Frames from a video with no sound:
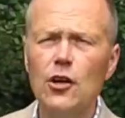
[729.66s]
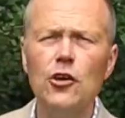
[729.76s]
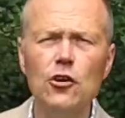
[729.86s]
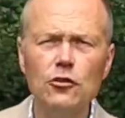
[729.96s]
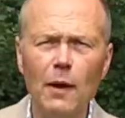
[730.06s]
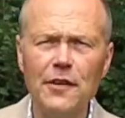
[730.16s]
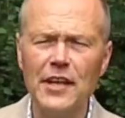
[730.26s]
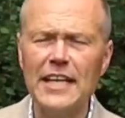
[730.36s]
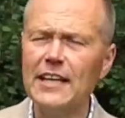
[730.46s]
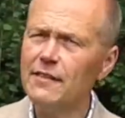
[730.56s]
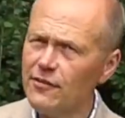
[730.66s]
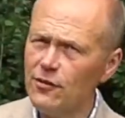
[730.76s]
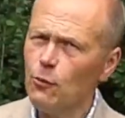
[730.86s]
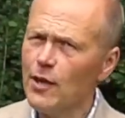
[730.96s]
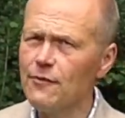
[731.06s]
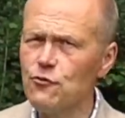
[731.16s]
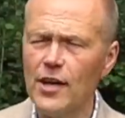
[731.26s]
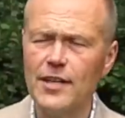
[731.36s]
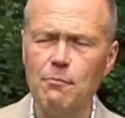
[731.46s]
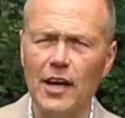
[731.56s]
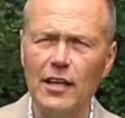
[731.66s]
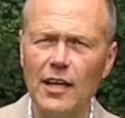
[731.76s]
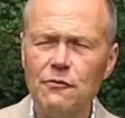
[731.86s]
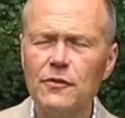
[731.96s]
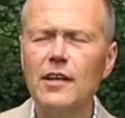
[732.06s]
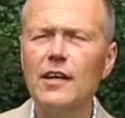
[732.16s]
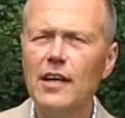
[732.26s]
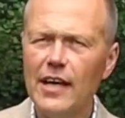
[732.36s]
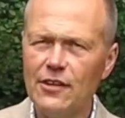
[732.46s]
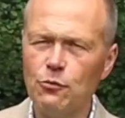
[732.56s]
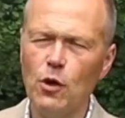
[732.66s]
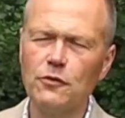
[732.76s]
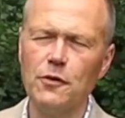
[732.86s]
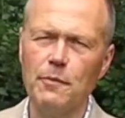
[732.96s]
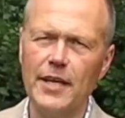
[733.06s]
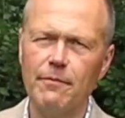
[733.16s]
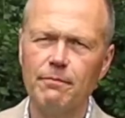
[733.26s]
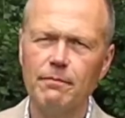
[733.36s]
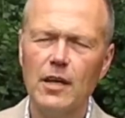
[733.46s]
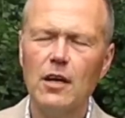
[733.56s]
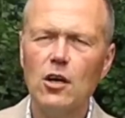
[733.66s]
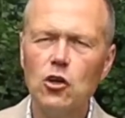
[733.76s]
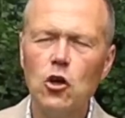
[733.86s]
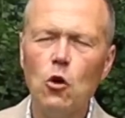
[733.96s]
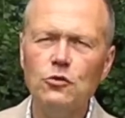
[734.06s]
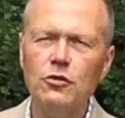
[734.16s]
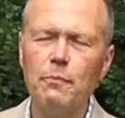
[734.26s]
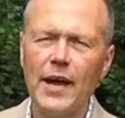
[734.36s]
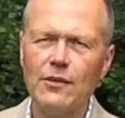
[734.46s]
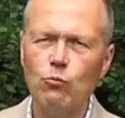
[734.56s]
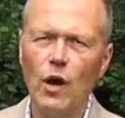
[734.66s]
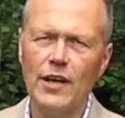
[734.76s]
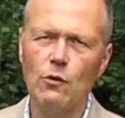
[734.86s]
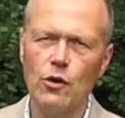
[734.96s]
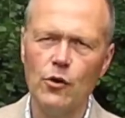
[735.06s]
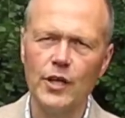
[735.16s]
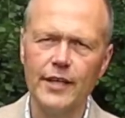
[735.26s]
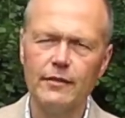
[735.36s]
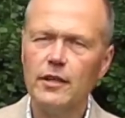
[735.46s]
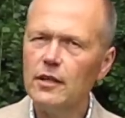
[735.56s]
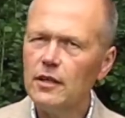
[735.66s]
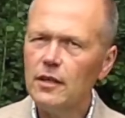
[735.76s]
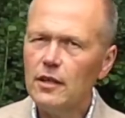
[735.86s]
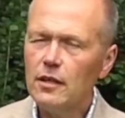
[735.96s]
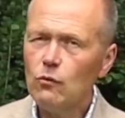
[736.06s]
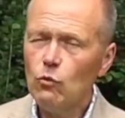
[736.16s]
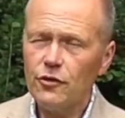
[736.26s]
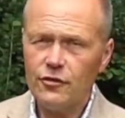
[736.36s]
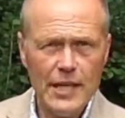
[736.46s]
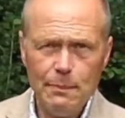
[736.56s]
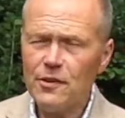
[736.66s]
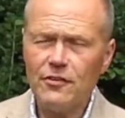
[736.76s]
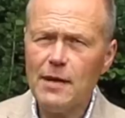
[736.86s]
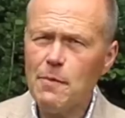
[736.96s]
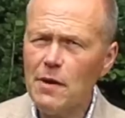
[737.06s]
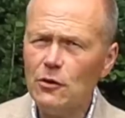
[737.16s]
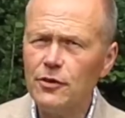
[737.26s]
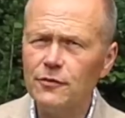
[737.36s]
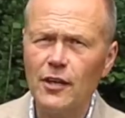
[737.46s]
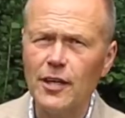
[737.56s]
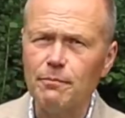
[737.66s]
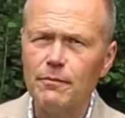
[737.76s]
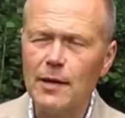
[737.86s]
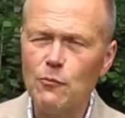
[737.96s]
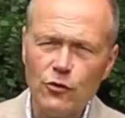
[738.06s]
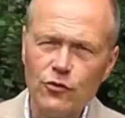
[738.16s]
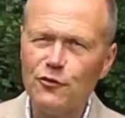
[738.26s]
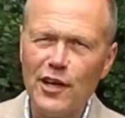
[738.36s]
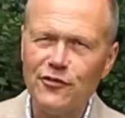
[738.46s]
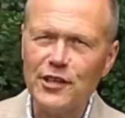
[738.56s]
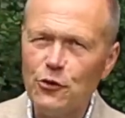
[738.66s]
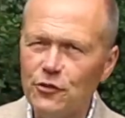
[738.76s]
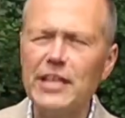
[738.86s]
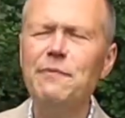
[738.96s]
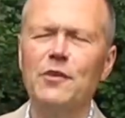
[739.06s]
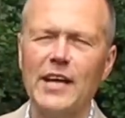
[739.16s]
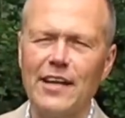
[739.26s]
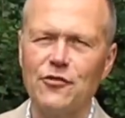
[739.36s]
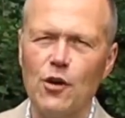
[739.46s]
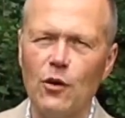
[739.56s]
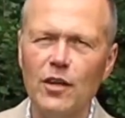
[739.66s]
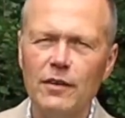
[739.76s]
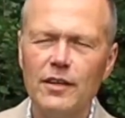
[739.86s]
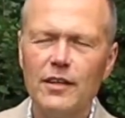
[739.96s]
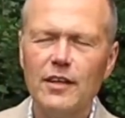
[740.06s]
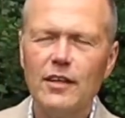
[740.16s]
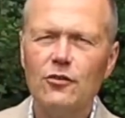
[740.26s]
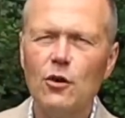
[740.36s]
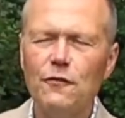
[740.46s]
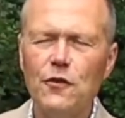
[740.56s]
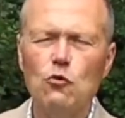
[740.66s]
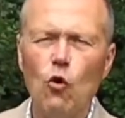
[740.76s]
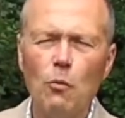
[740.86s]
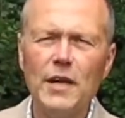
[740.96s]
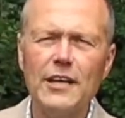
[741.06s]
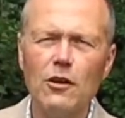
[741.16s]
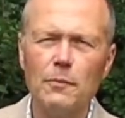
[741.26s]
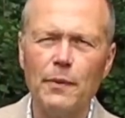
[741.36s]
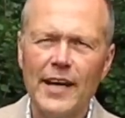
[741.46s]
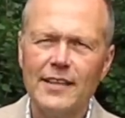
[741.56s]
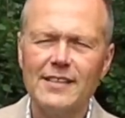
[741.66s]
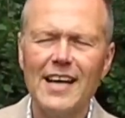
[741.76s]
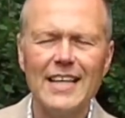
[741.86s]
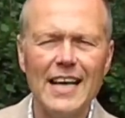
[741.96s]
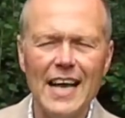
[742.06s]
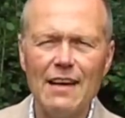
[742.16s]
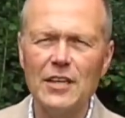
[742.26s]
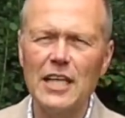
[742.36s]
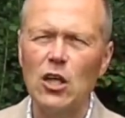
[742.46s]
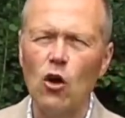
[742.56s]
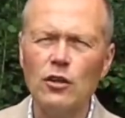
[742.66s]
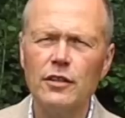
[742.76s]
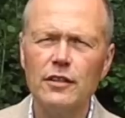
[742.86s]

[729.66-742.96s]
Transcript: Here's my thinking. This is what I've tried in my life. It's worked for me. Go to bed 1 hour earlier. Sleep the same amount of time. I'm not suggesting you sleep for an extra hour. So if you normally go to bed at 11 o'clock